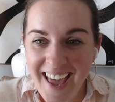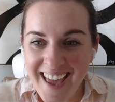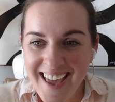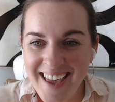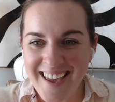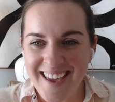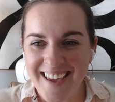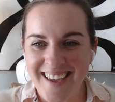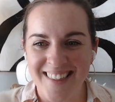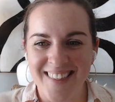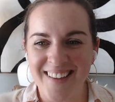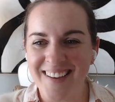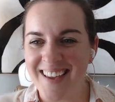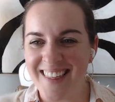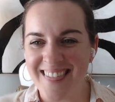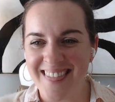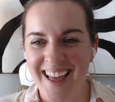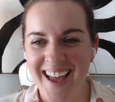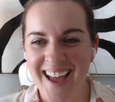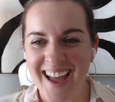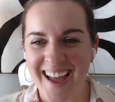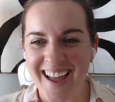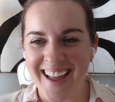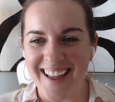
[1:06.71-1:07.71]
Hey, look at
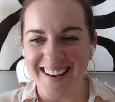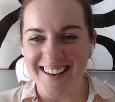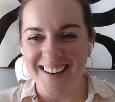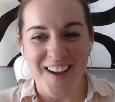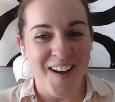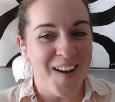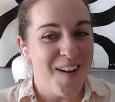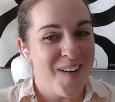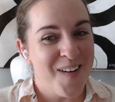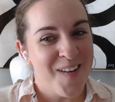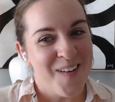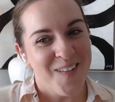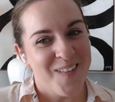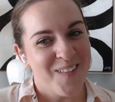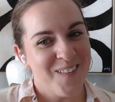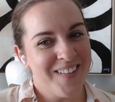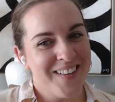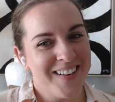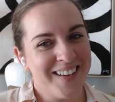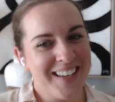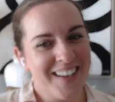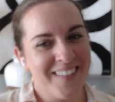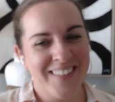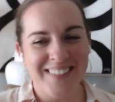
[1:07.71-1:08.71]
that. Welcome.